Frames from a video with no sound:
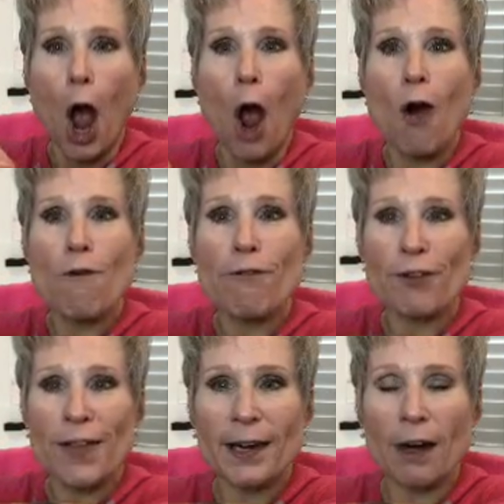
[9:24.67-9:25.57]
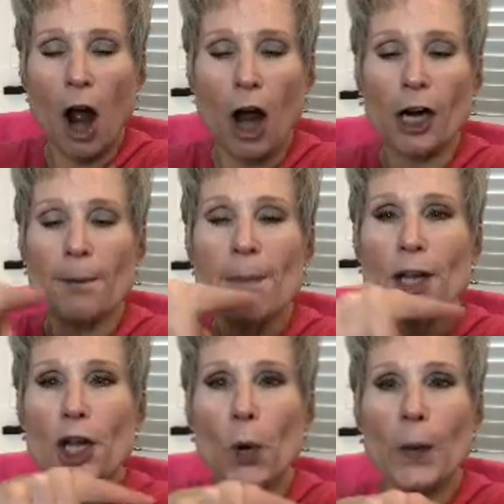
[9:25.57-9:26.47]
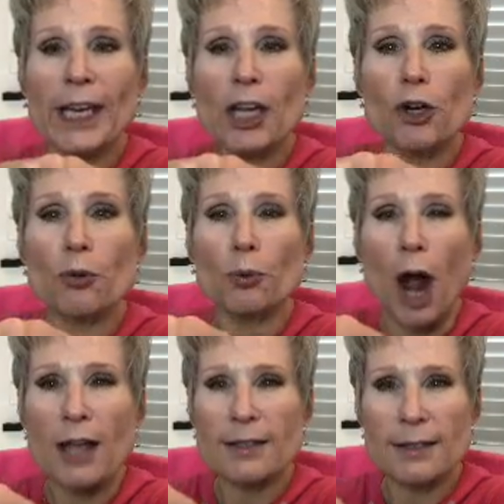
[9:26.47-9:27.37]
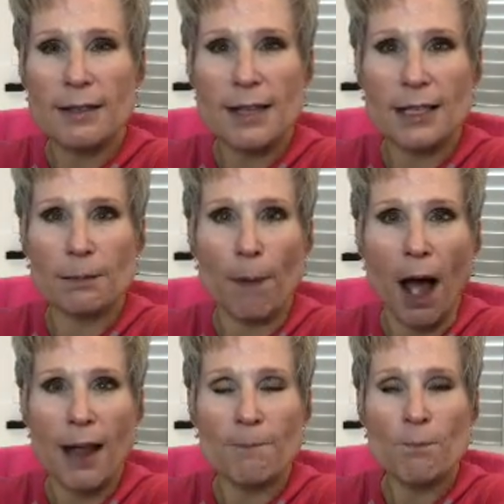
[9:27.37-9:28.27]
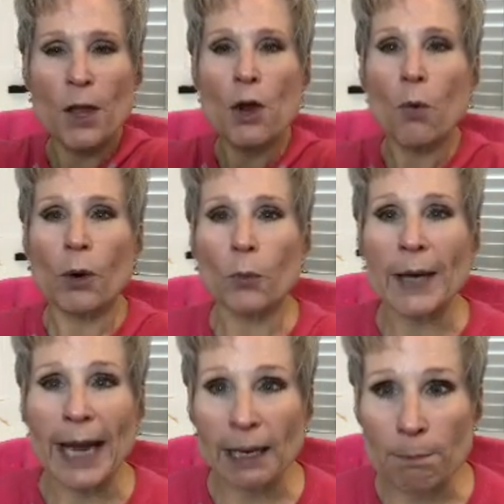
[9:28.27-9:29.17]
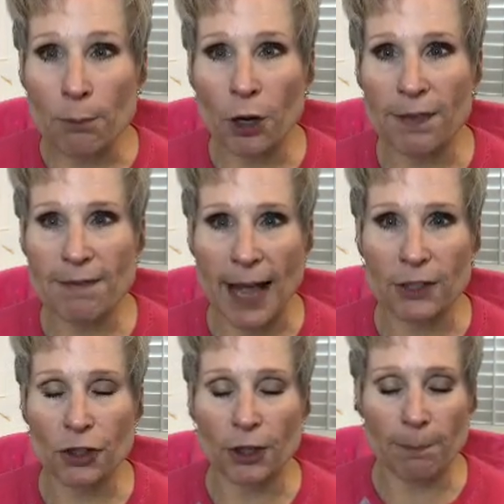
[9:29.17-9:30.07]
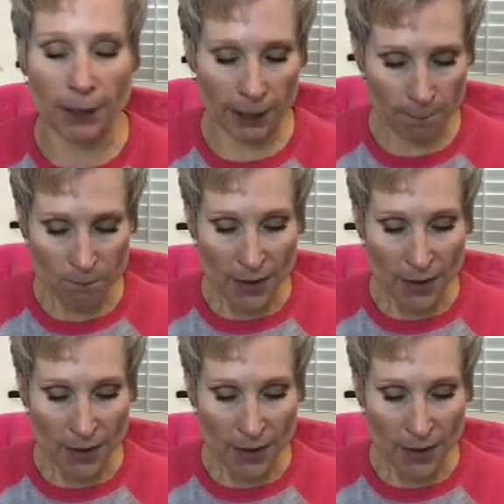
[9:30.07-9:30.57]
over their arm, going across the spot where we had put that stripper.